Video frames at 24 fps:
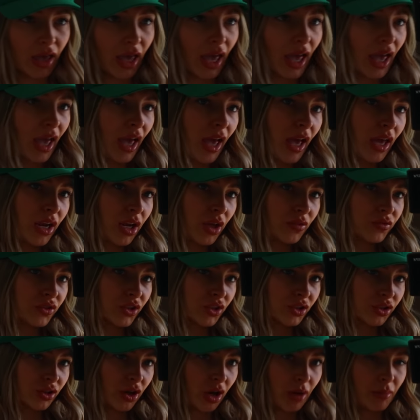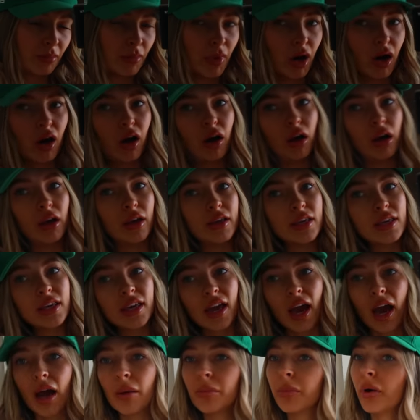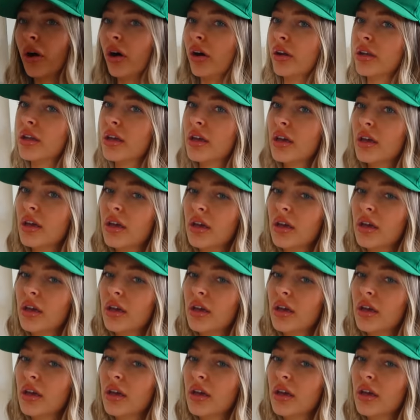And I've just got my cap on.